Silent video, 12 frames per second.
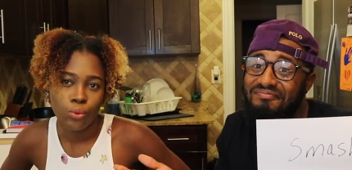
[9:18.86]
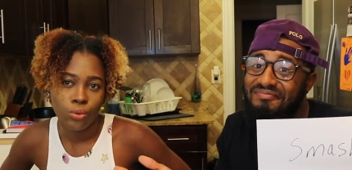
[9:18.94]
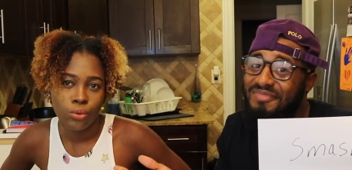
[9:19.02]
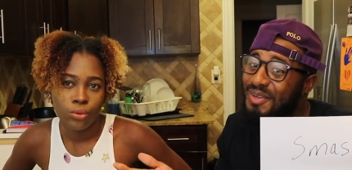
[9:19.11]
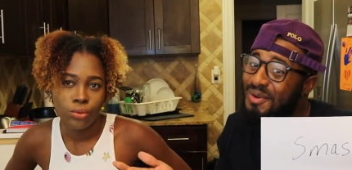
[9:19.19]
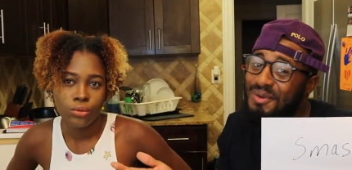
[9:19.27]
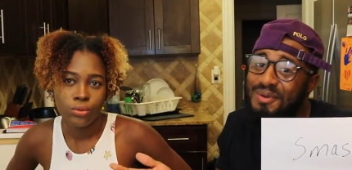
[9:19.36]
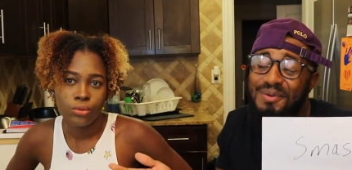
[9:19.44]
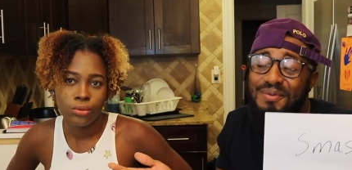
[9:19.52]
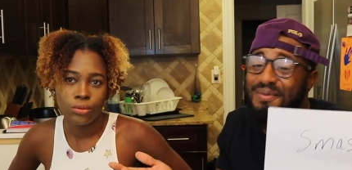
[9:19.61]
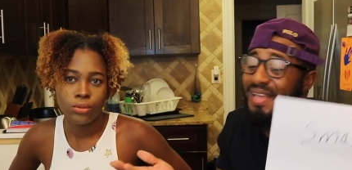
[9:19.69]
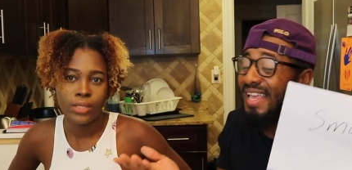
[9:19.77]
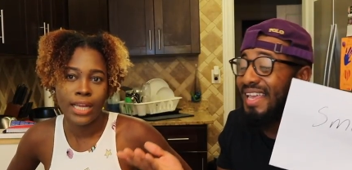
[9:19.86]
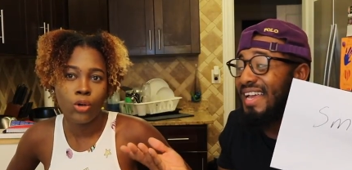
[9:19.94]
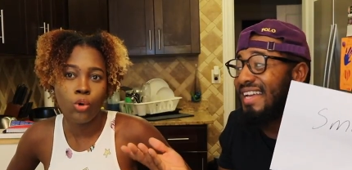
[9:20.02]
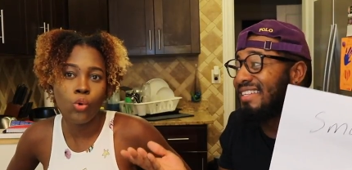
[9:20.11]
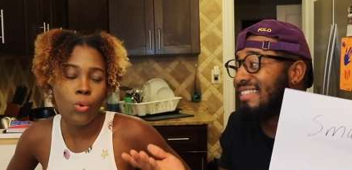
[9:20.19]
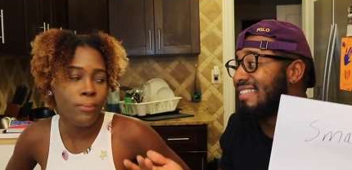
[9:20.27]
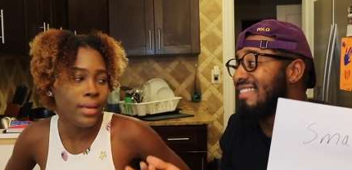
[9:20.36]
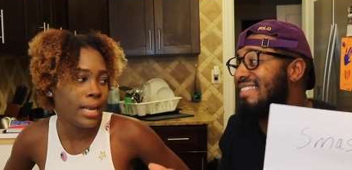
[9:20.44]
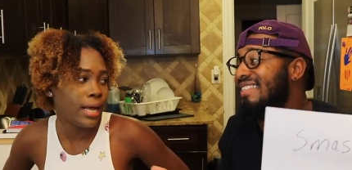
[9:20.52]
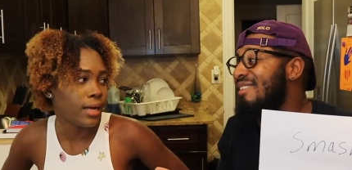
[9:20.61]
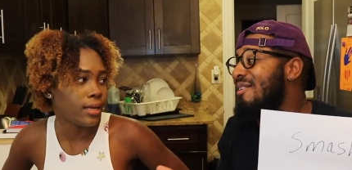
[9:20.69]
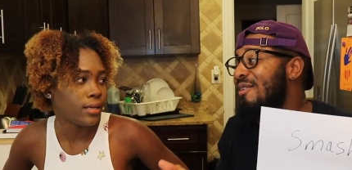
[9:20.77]
Speaker 1: No, I like guess. Like
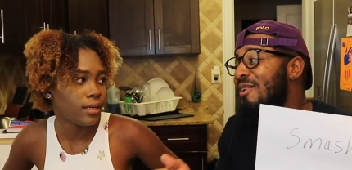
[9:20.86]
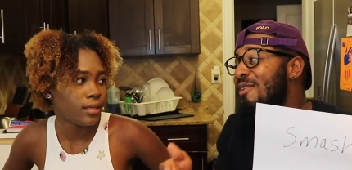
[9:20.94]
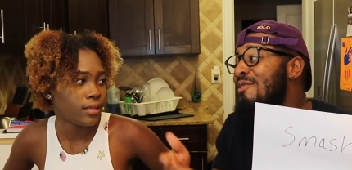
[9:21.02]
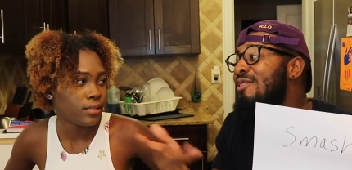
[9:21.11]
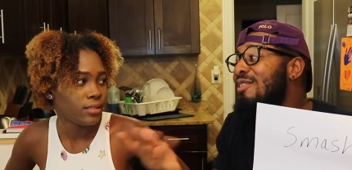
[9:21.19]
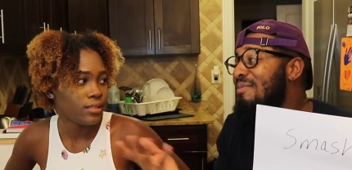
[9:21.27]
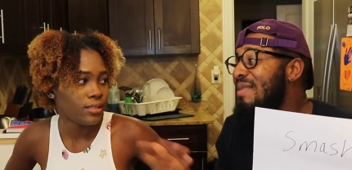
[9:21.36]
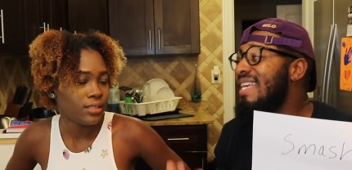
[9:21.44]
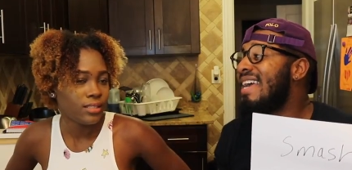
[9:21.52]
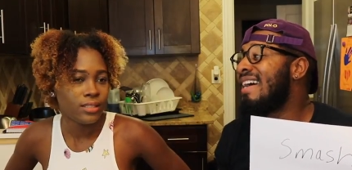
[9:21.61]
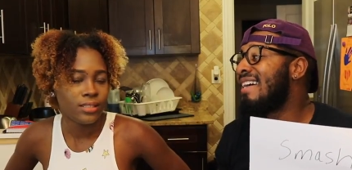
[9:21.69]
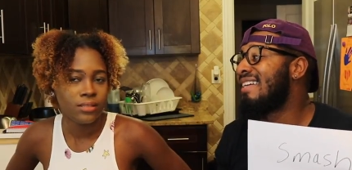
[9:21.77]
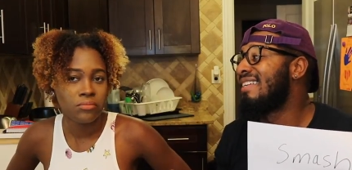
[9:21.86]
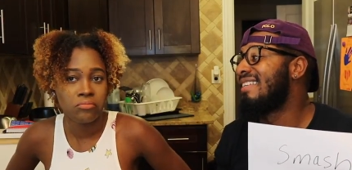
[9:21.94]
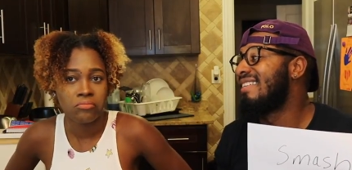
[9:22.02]
Ludmila. No, Ludmila.